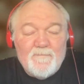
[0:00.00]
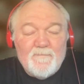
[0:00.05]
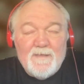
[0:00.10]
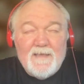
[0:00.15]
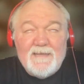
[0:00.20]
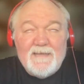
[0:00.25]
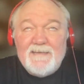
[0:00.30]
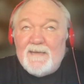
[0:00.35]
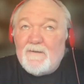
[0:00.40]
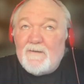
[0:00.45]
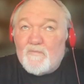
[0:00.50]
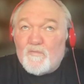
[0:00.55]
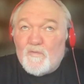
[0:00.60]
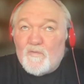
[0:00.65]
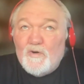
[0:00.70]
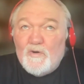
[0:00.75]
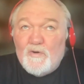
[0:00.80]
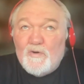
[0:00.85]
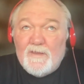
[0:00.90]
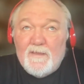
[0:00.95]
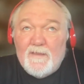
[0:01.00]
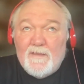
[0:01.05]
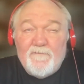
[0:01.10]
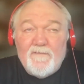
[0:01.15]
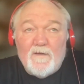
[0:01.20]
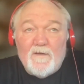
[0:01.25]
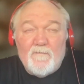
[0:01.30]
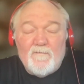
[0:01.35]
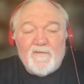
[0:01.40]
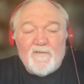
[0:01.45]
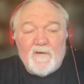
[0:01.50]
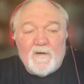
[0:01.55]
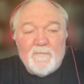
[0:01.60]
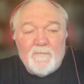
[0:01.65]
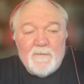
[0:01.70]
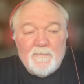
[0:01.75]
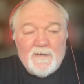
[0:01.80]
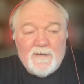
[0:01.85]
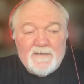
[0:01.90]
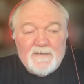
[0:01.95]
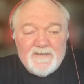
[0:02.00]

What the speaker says: didn't ruin the film for me, but